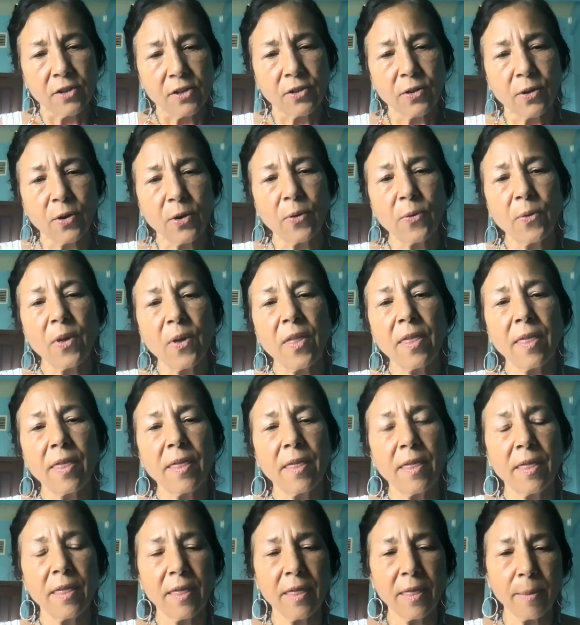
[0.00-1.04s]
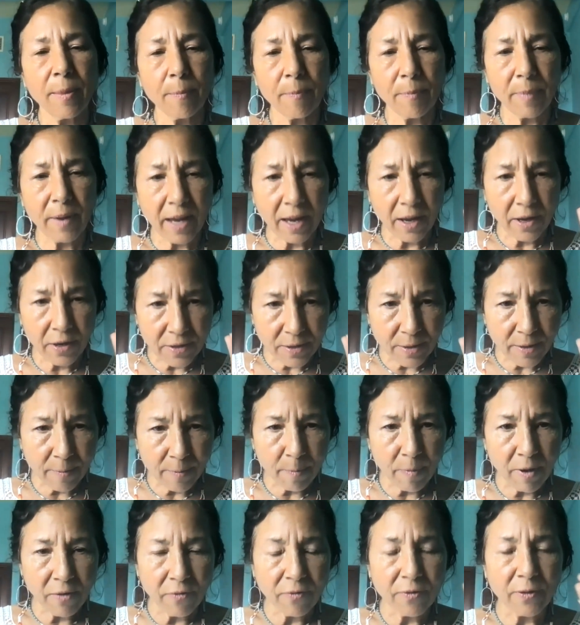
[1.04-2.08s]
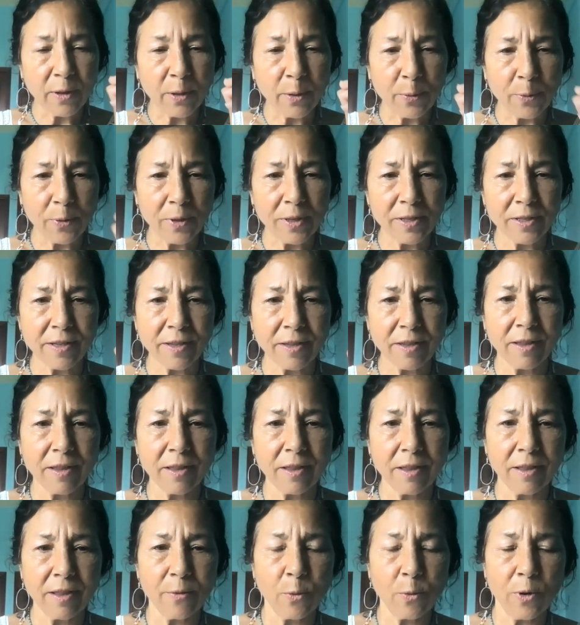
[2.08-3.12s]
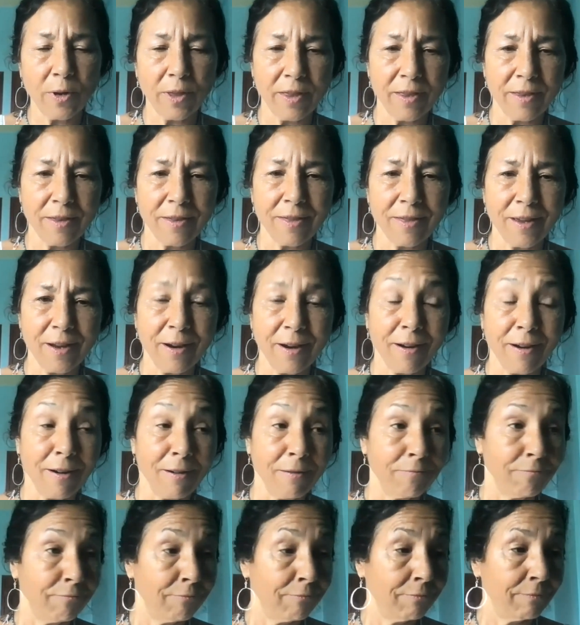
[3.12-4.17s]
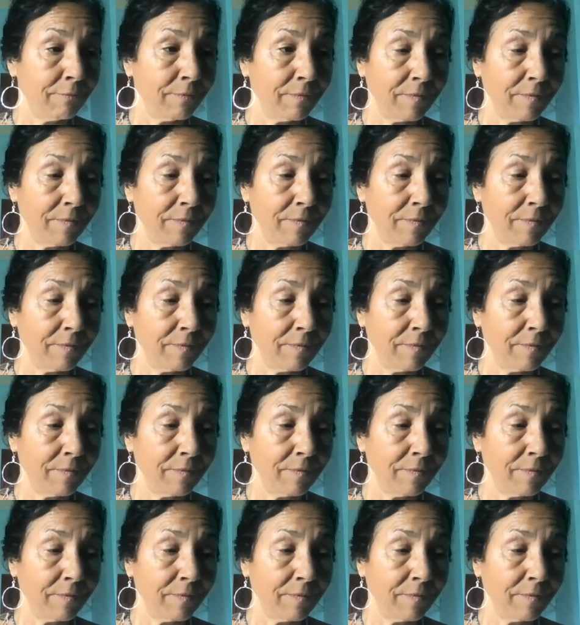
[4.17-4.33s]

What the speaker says: So because the buffalo was with their